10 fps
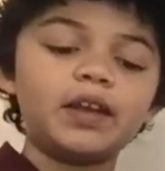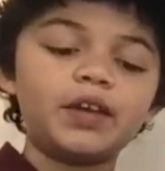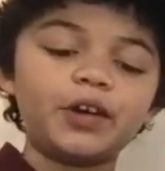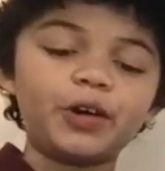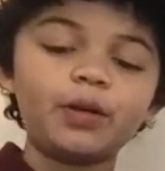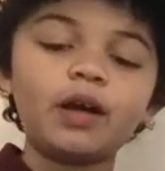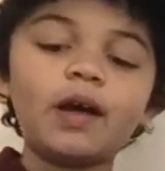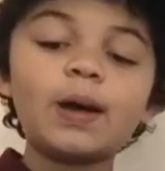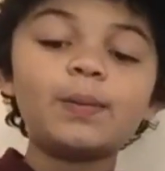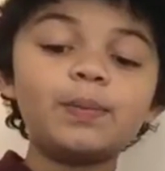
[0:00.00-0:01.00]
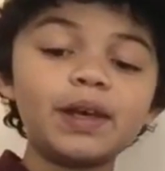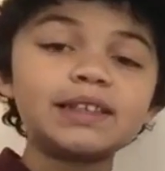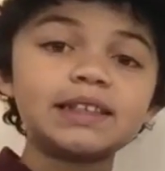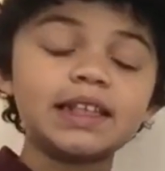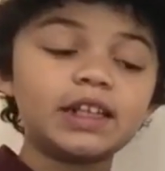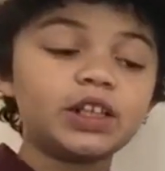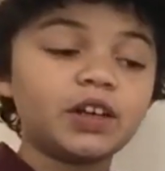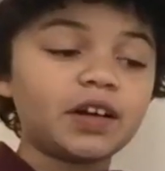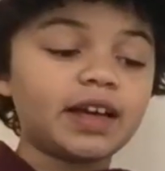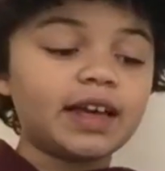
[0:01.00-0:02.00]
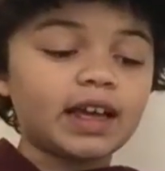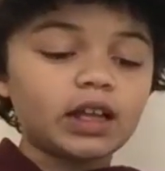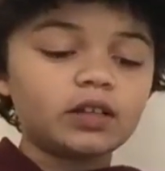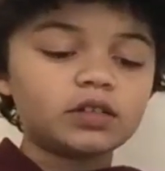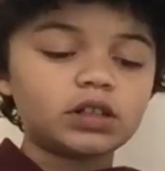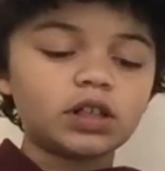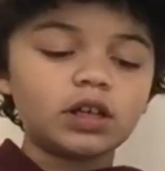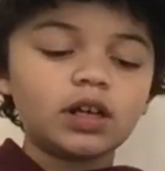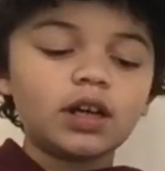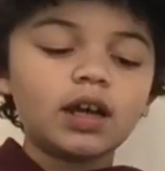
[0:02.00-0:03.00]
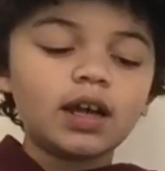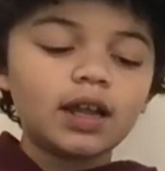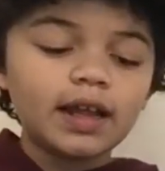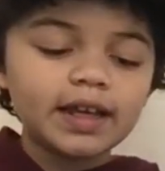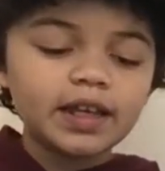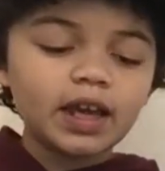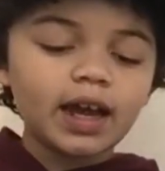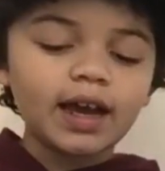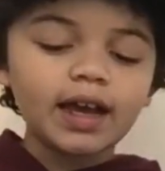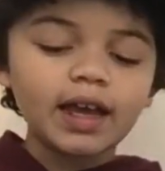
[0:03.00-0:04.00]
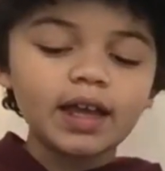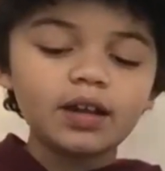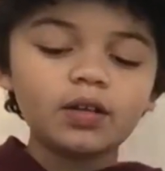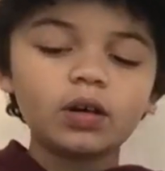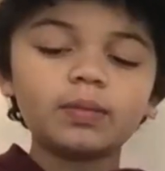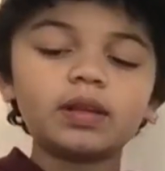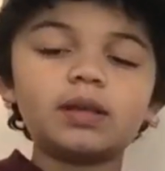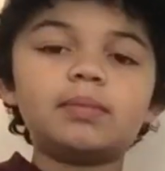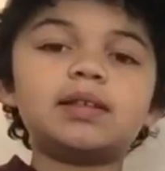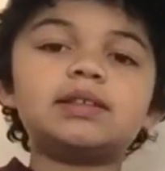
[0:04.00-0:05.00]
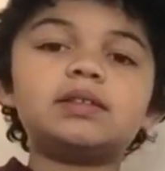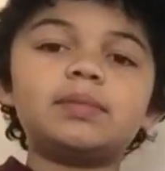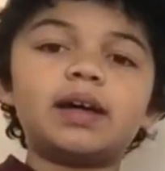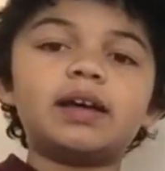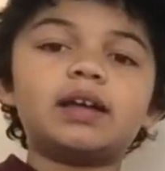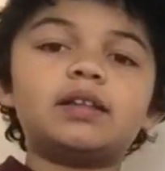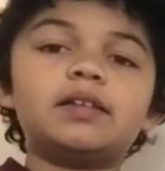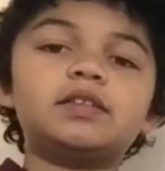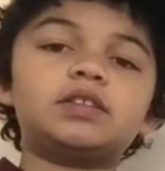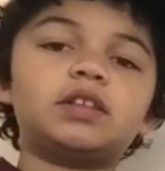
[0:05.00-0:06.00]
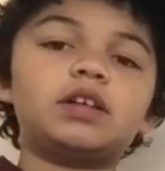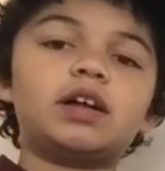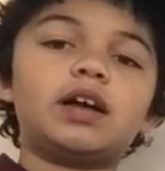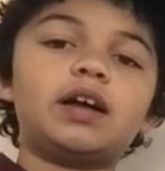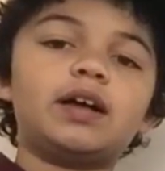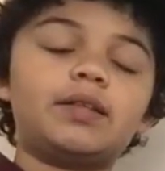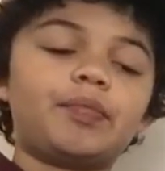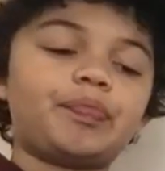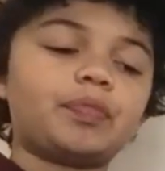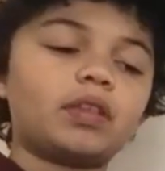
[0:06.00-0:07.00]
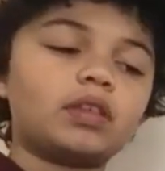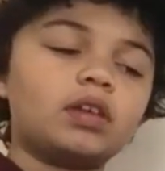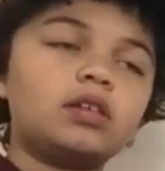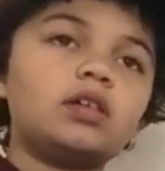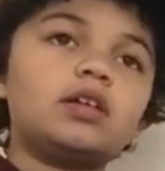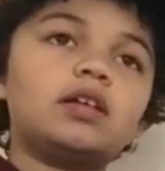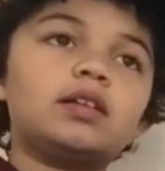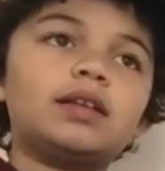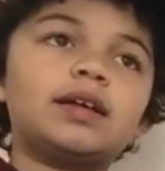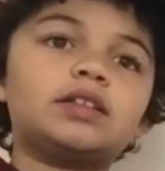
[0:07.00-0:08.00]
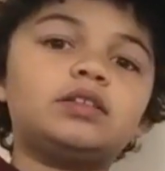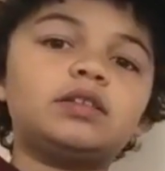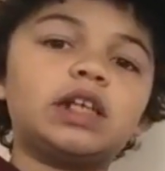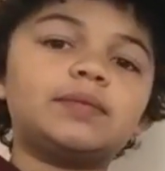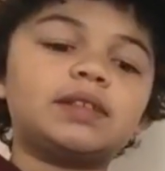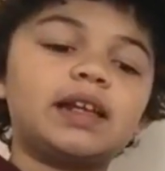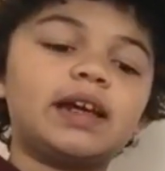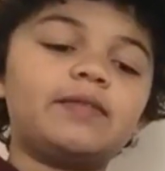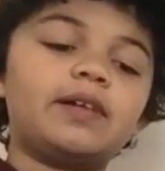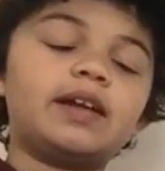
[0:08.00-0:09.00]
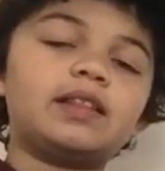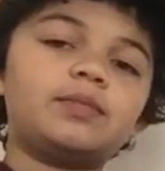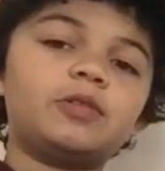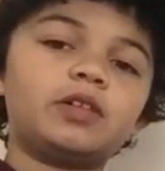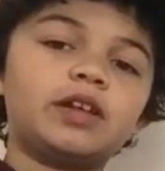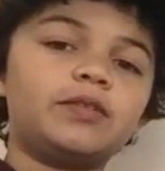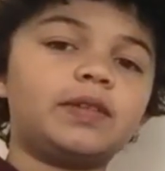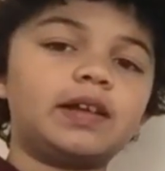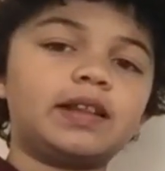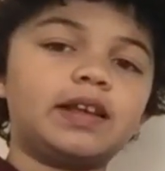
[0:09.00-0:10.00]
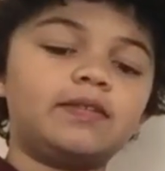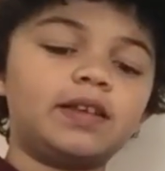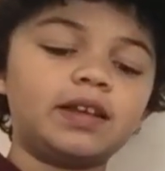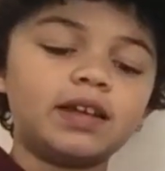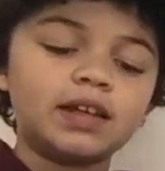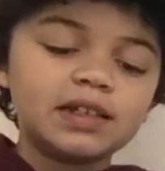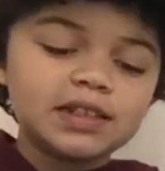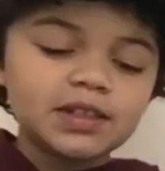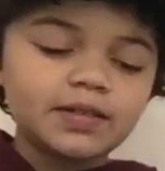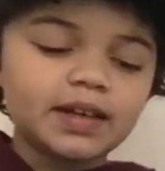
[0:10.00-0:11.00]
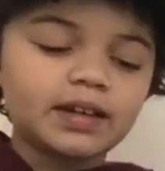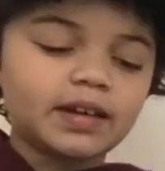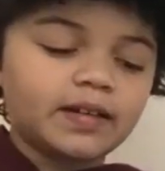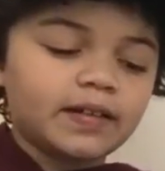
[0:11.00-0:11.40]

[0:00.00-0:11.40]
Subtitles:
you're misting your enclosure, like I normally mist my enclosure like 2 times a day, 1 in the morning and 1 in the evening. So right now I'm